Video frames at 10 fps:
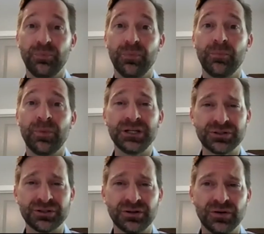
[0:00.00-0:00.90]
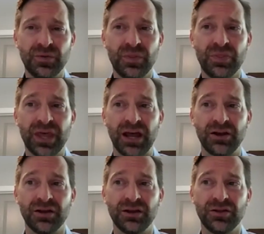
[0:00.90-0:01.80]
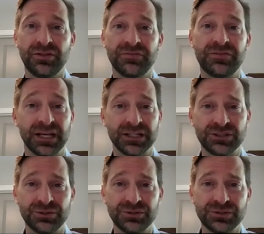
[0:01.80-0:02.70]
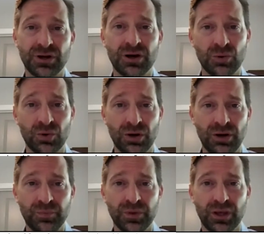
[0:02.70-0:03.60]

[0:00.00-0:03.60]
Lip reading: make sure that the financials are in order.